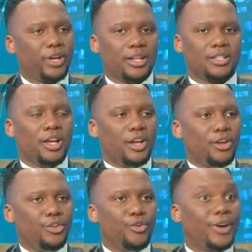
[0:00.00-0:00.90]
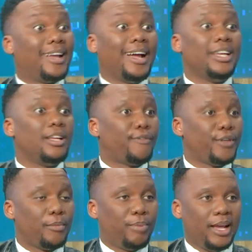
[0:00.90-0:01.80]
at, gunning
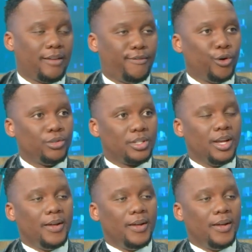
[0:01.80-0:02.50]
for the black vote,